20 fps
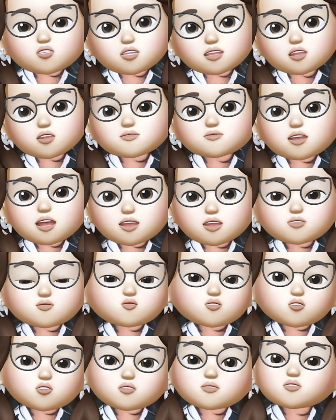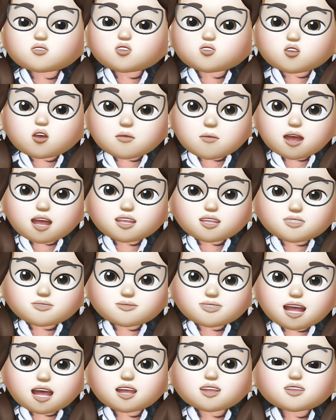TF-IDF also, the drawback is
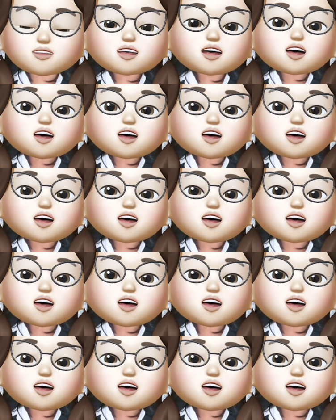that